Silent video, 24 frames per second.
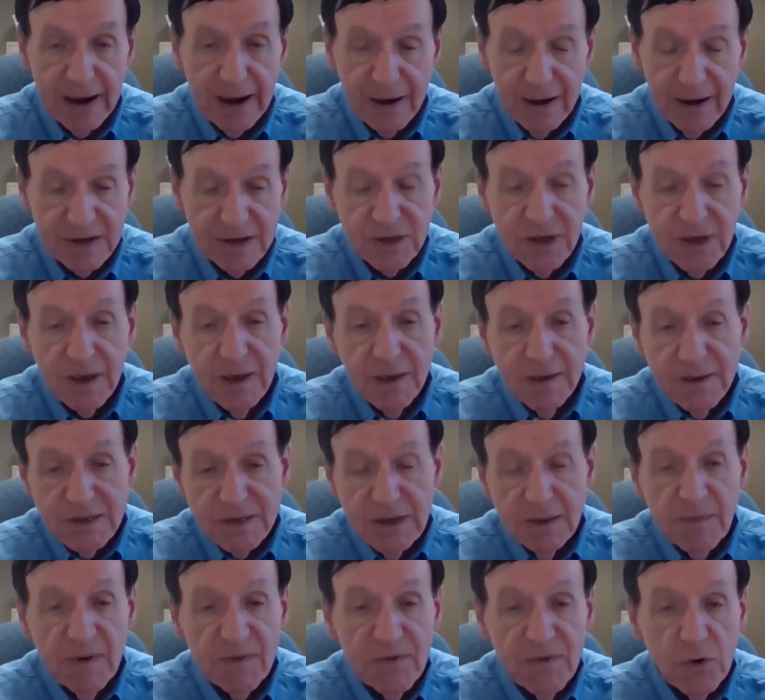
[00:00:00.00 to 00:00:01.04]
And as
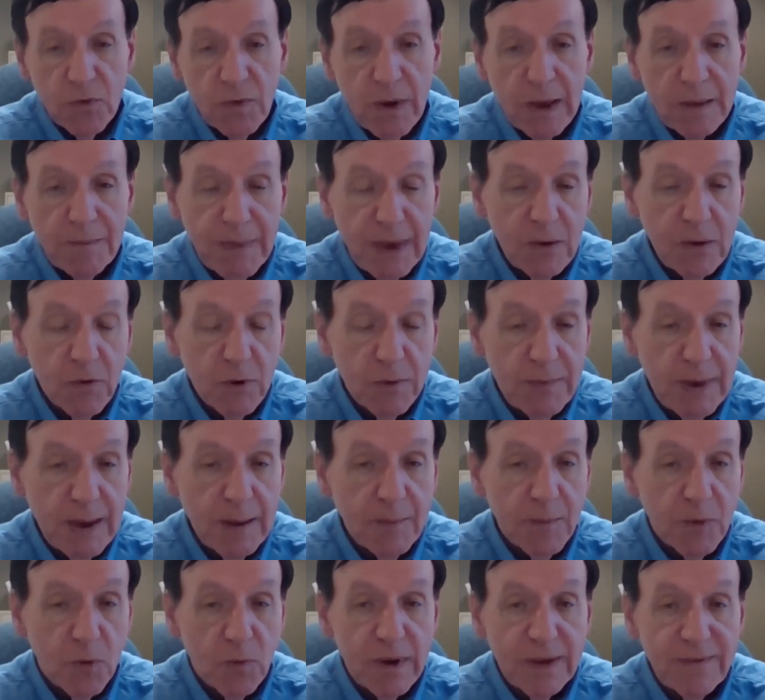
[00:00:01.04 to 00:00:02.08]
some of you may
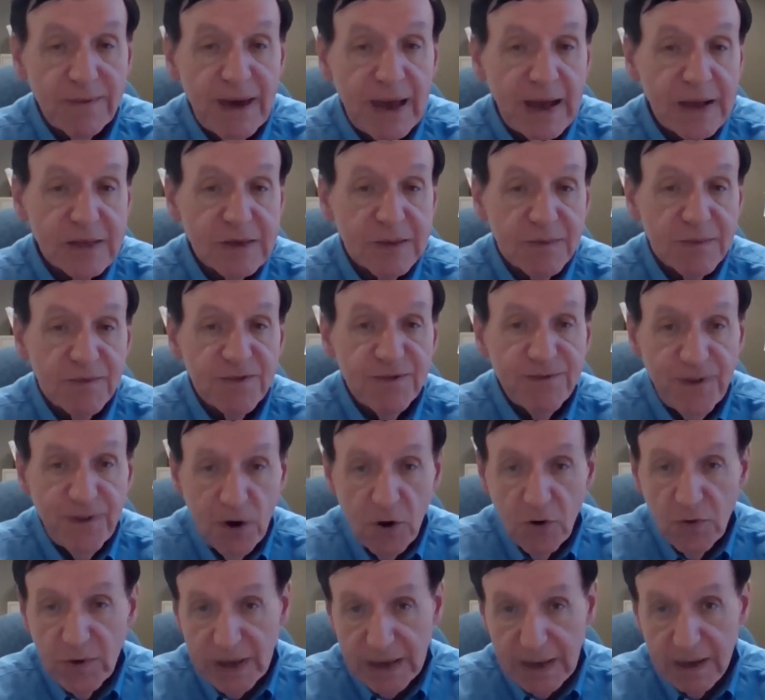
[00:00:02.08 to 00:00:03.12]
remember, we've had some
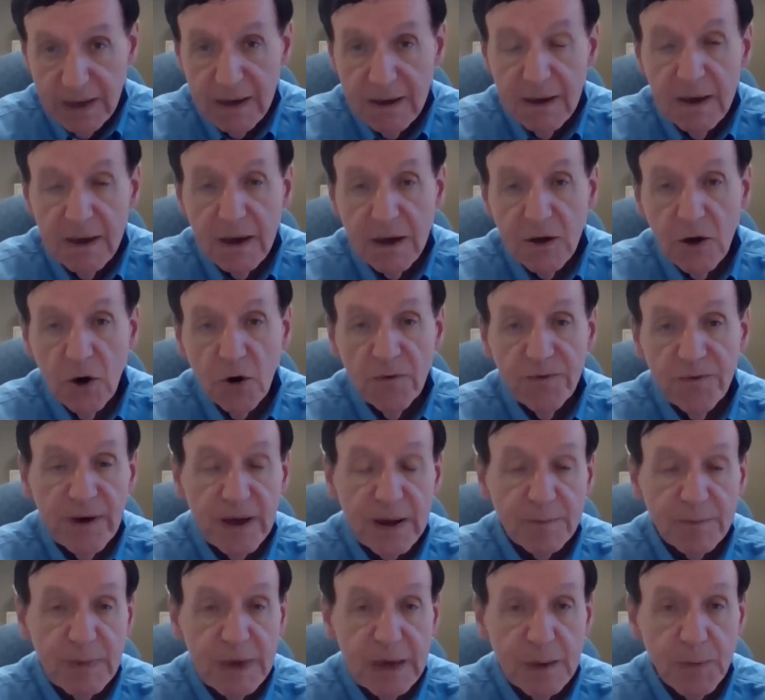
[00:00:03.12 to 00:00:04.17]
phony
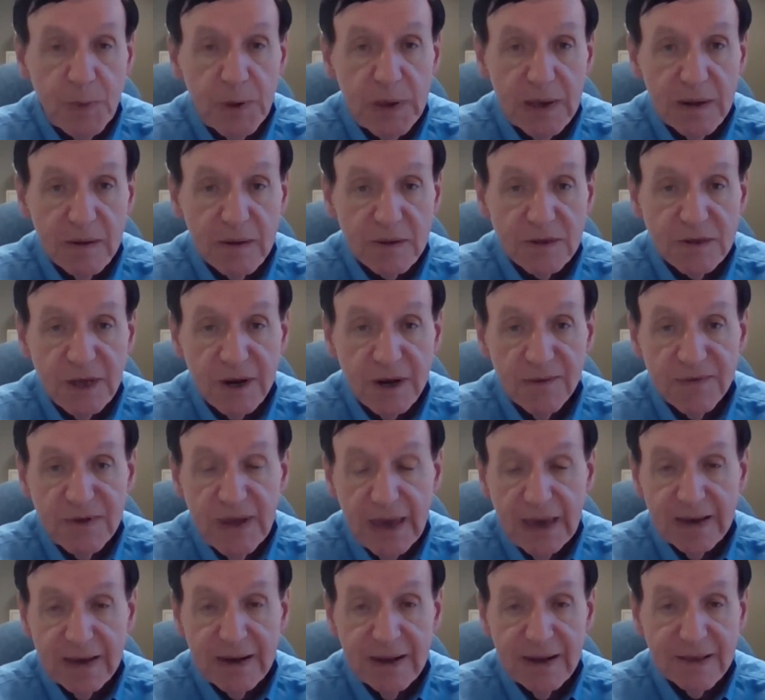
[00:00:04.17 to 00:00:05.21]
GoFundMe appeals that have
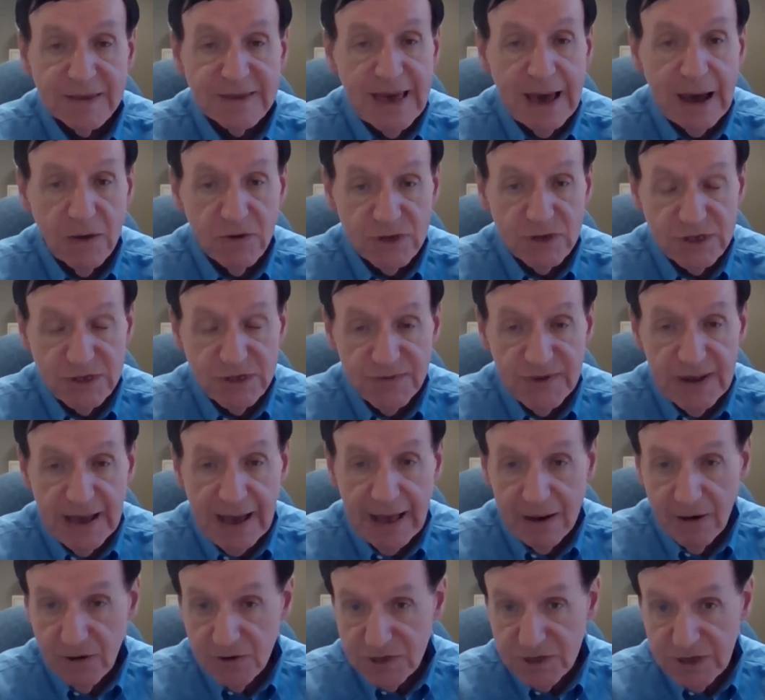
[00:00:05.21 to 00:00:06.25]
taken in thousands of
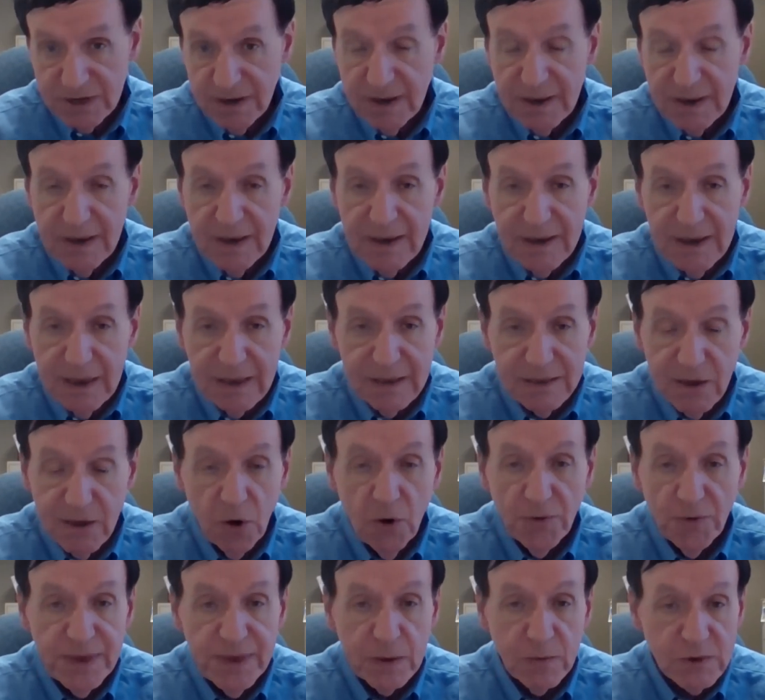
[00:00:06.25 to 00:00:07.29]
dollars, and the whole
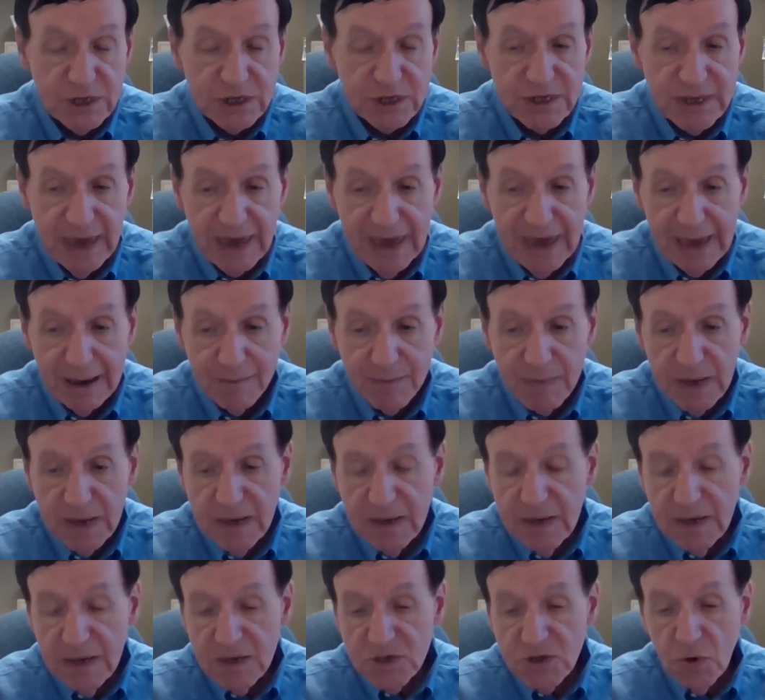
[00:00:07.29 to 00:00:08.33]
thing was a scam.
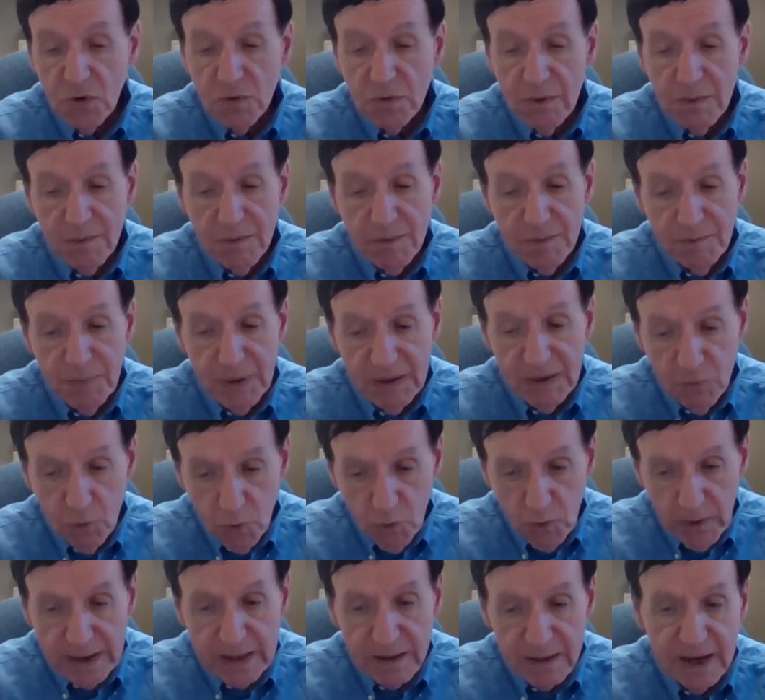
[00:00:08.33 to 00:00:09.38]
So be
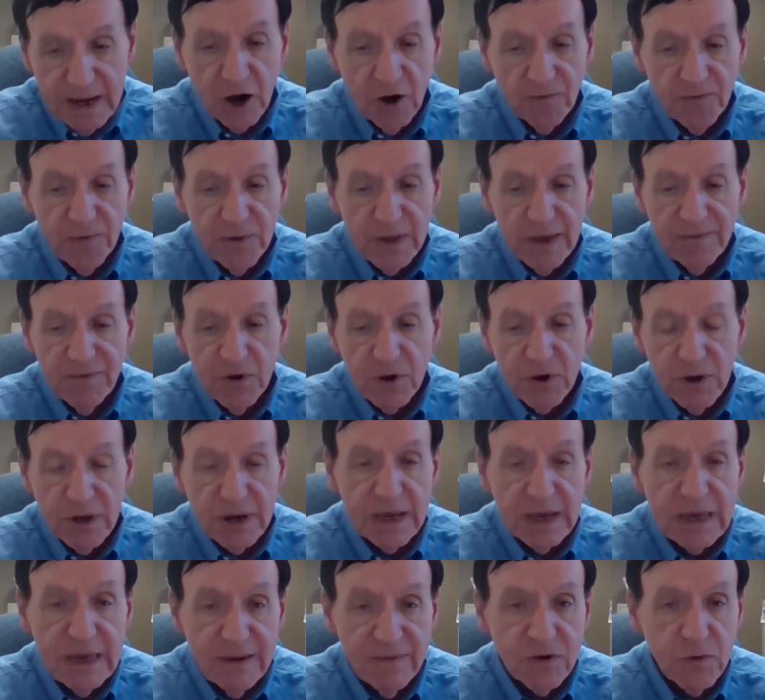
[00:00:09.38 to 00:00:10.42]
real careful. If you're going to
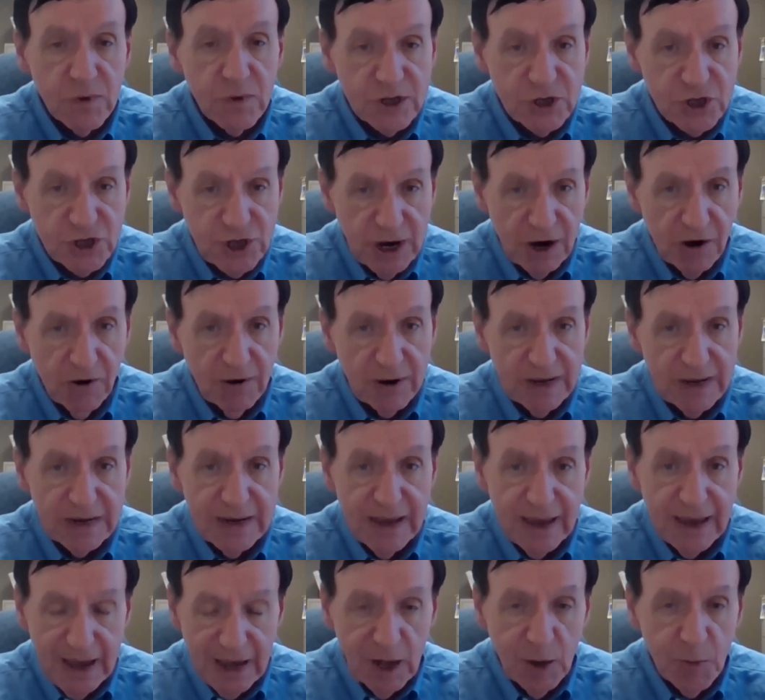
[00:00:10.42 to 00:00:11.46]
give to a charity to
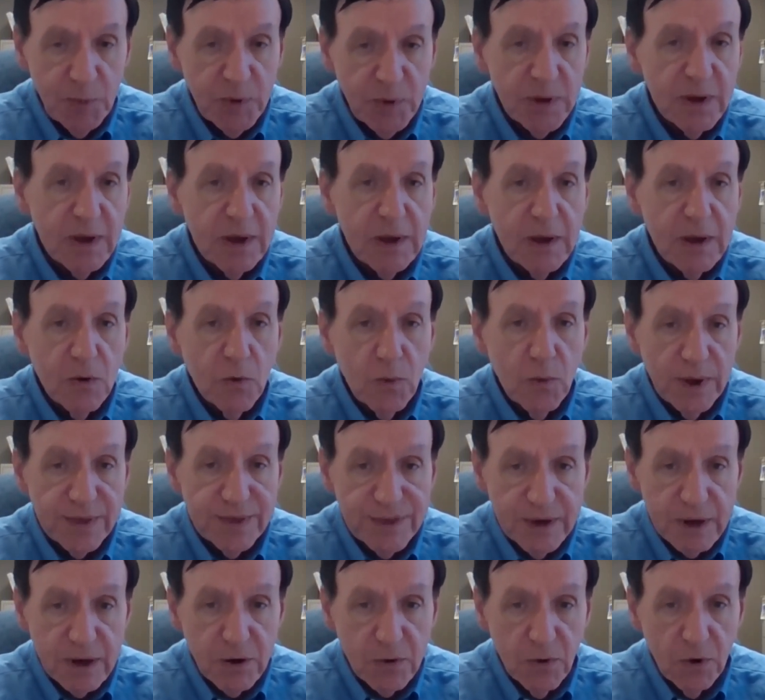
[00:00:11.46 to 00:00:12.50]
help with the
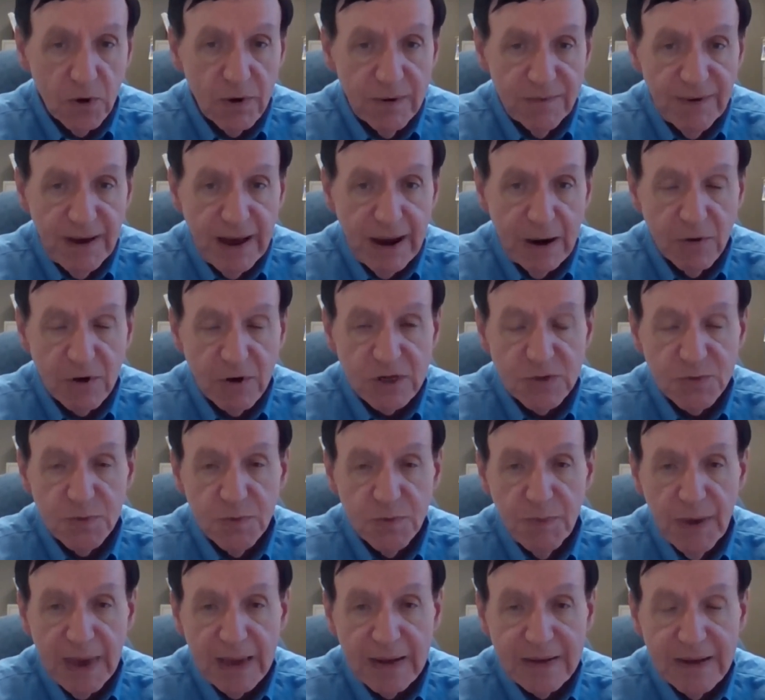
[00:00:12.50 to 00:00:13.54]
coronavirus
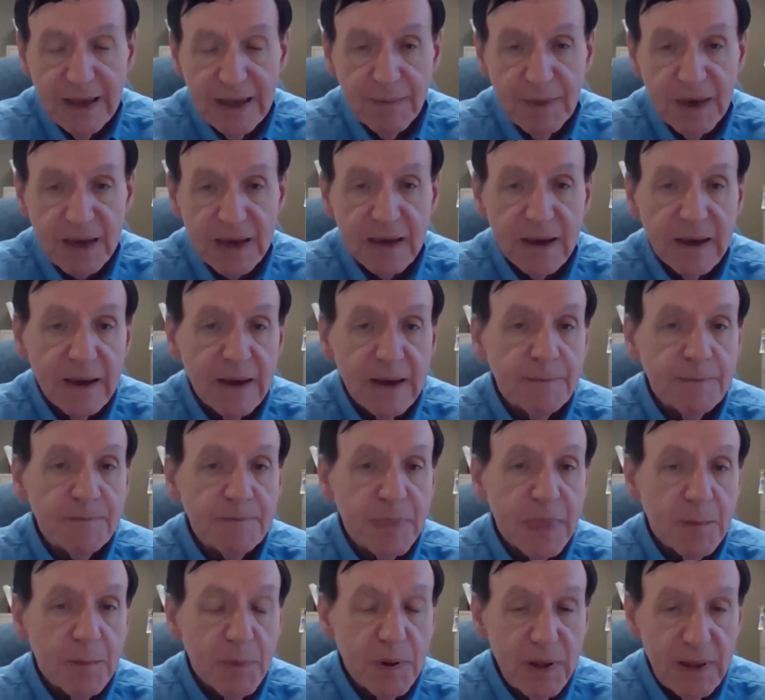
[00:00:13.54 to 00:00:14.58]
pandemic,
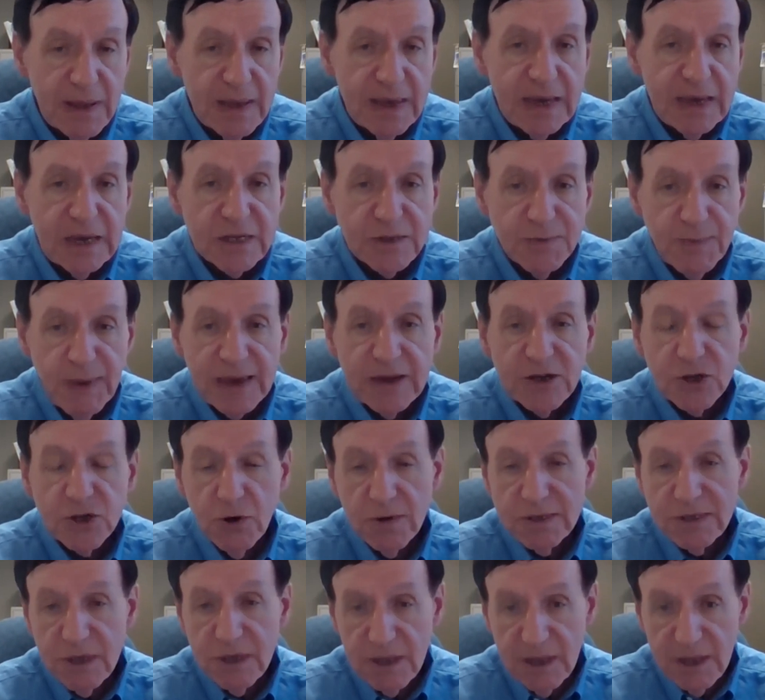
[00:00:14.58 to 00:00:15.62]
please make sure
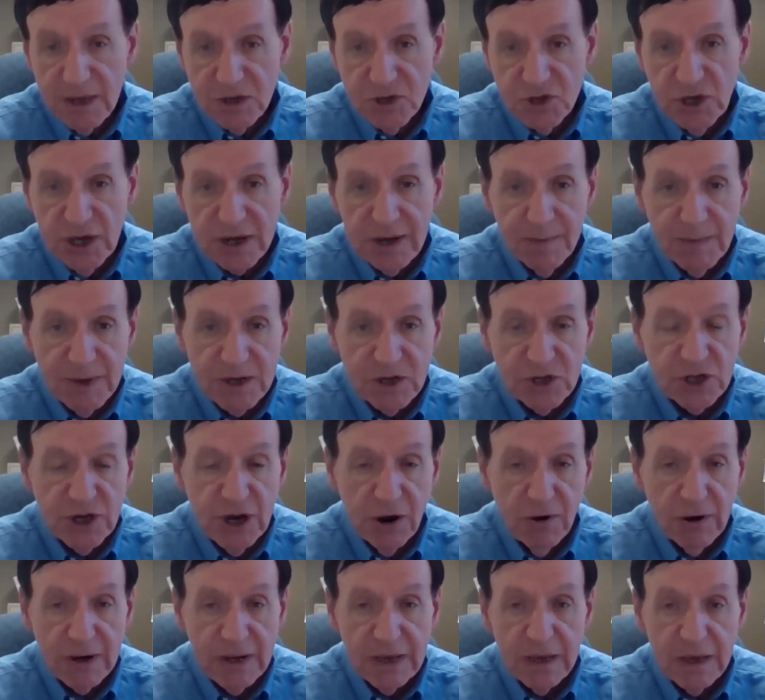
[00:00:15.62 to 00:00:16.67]
it's a legitimate
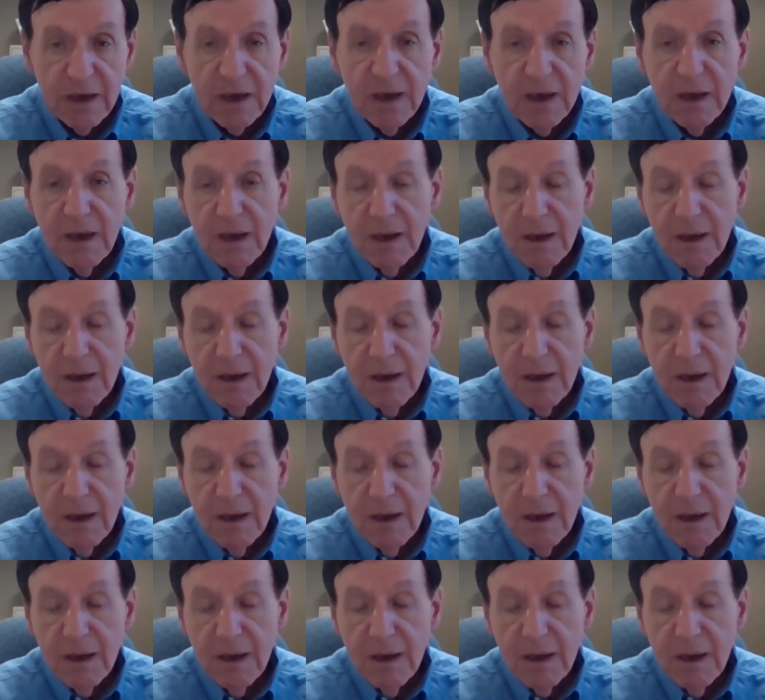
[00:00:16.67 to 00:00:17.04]
charity.